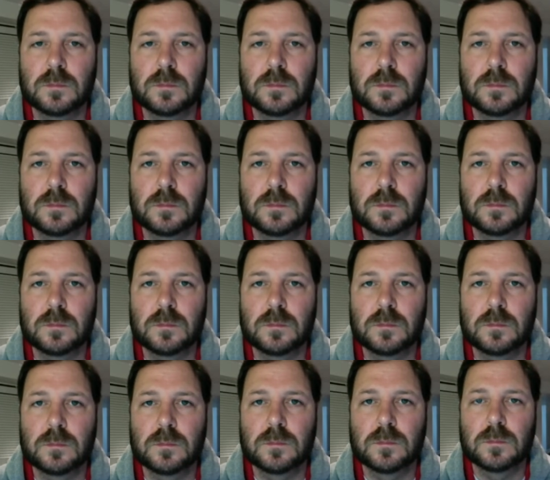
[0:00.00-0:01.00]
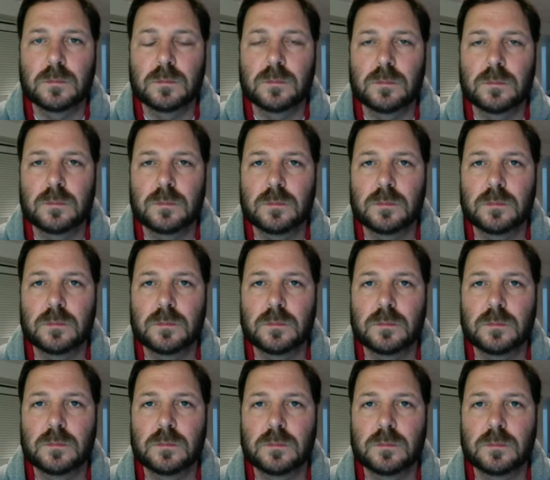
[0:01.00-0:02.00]

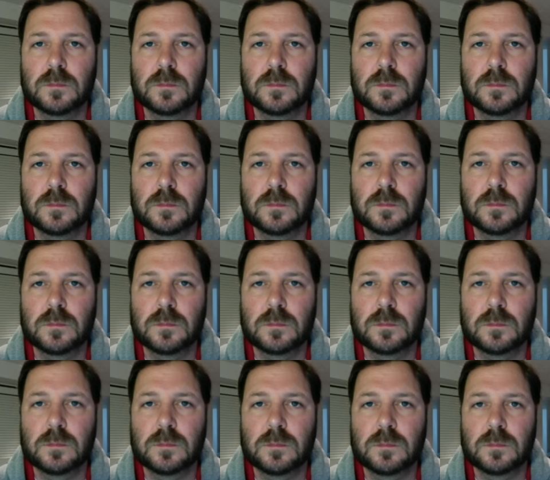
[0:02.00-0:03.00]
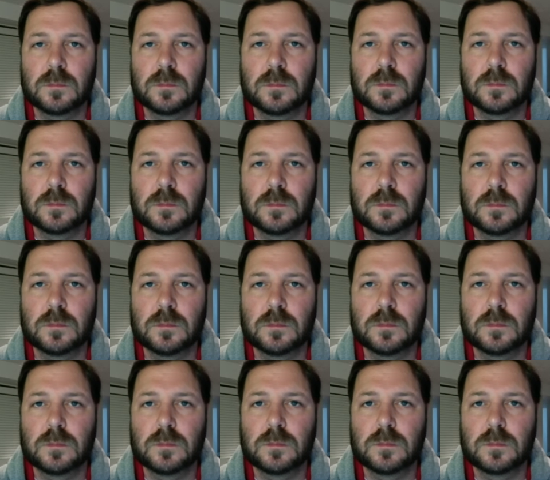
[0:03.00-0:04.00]

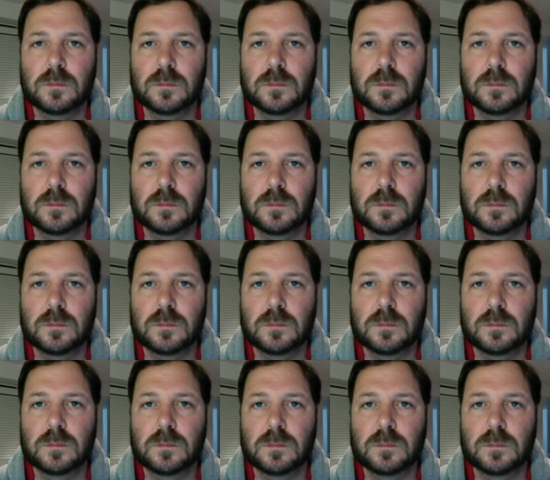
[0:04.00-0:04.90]
(not speaking)